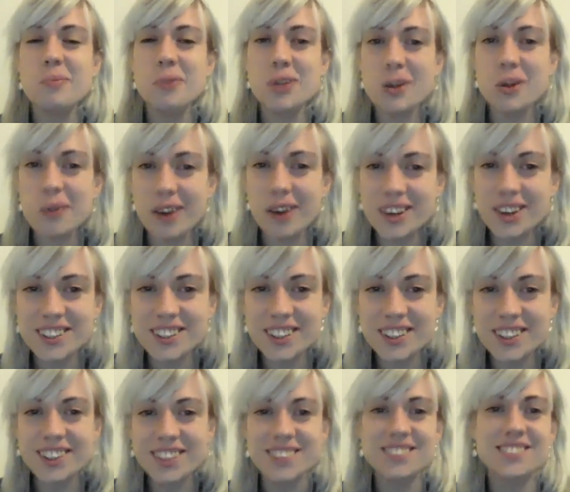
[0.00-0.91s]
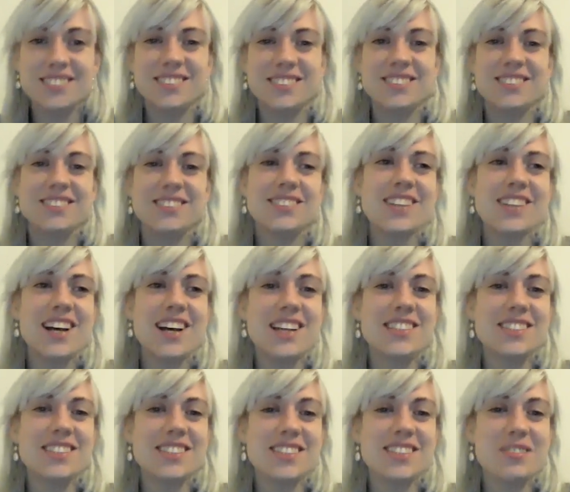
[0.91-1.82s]
UI designer.
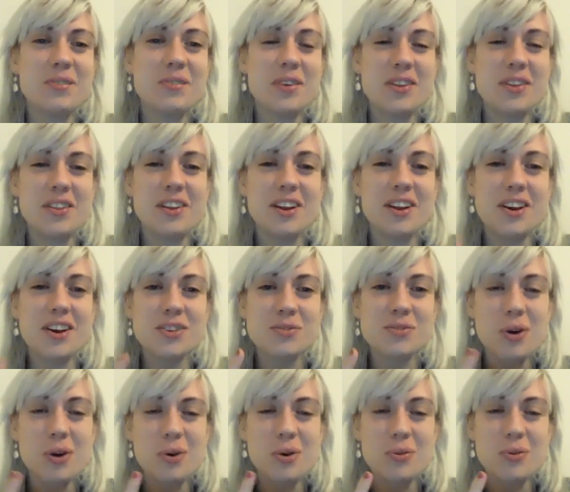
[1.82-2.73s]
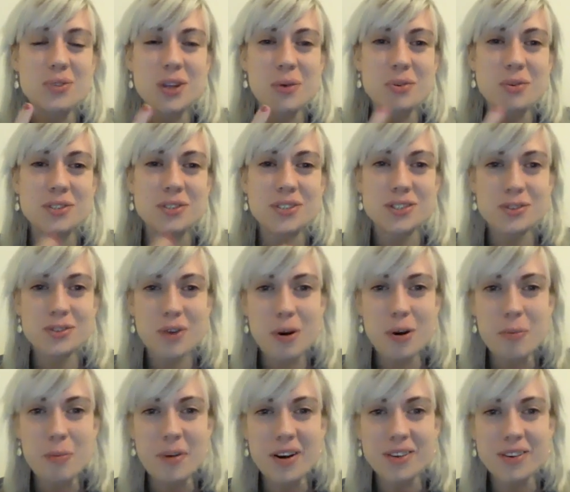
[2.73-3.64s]
That's one of the last roles I want to
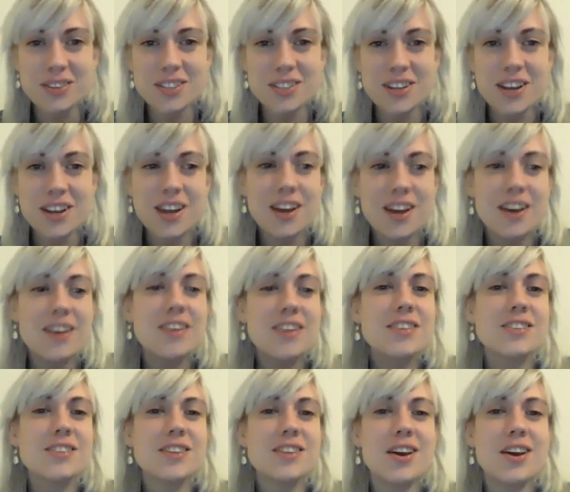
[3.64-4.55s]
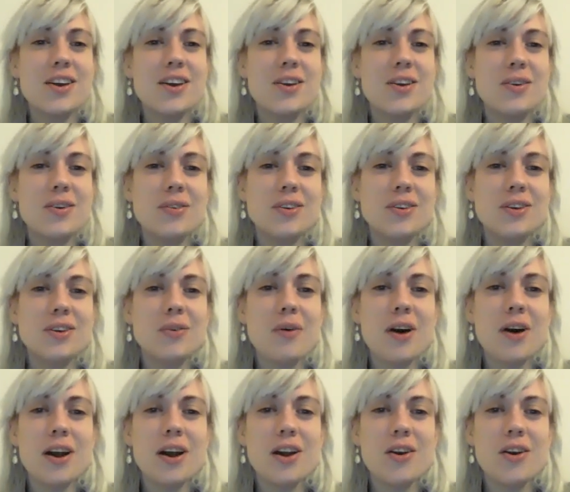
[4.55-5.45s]
describe about. So
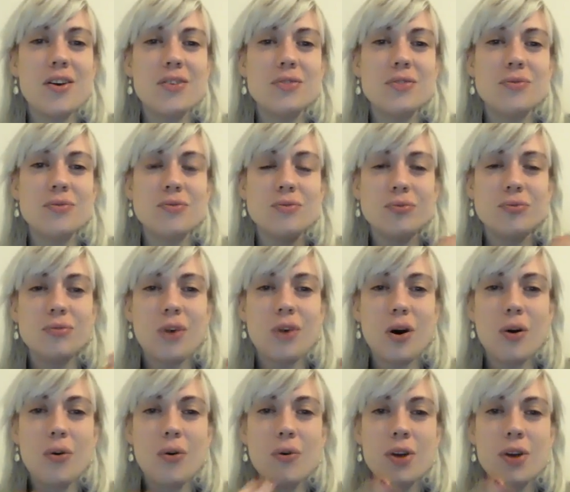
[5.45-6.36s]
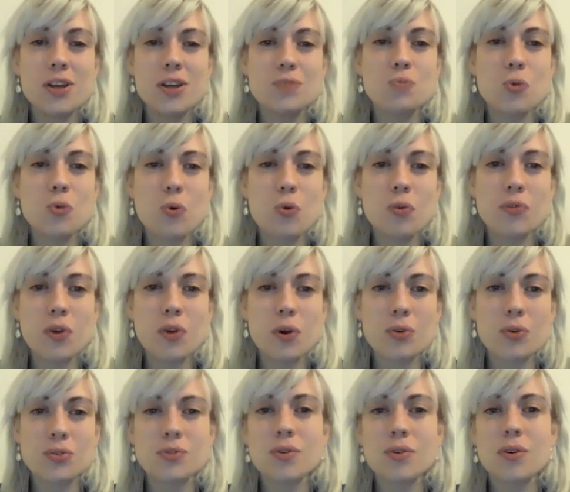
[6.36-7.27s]
UI role is more
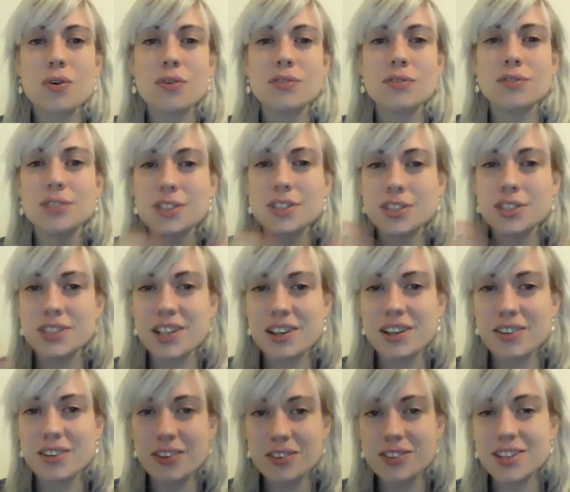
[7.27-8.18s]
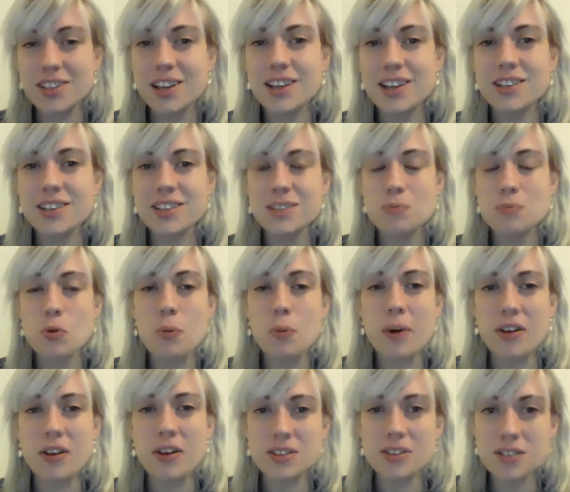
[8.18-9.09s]
focused on, as I said, it's more
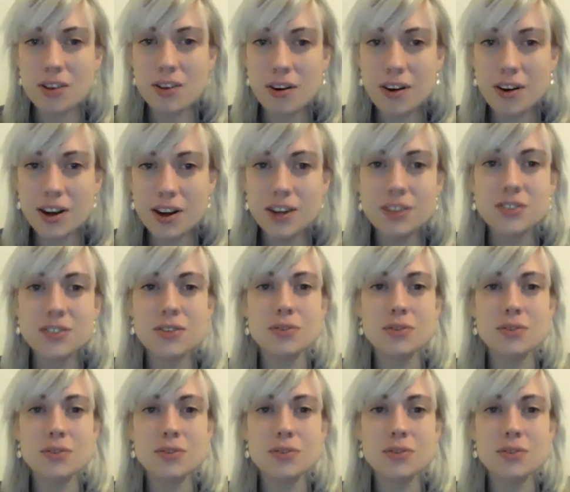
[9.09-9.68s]
about design.